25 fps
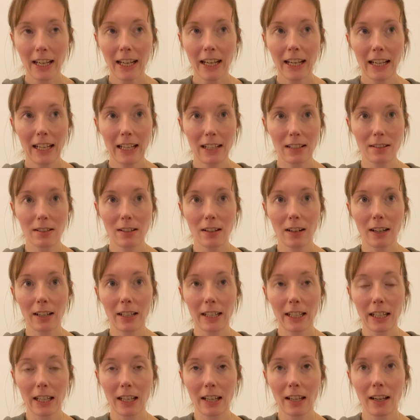It's
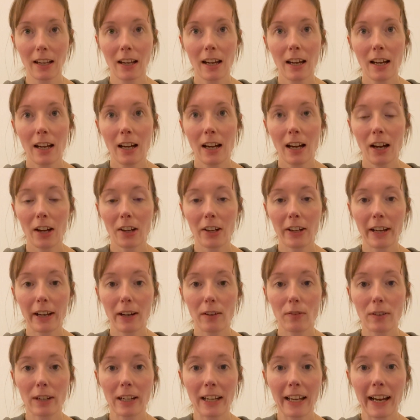like, okay, I
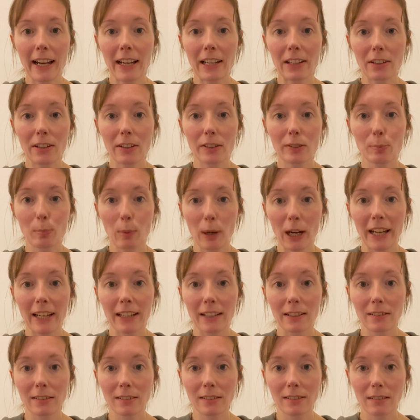really hate those
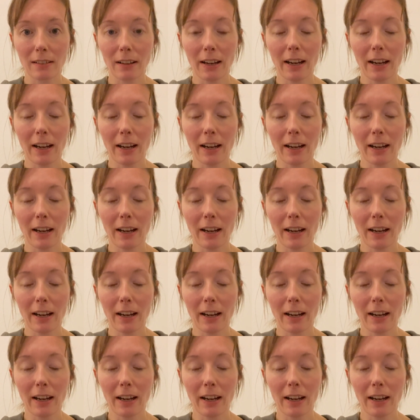plates.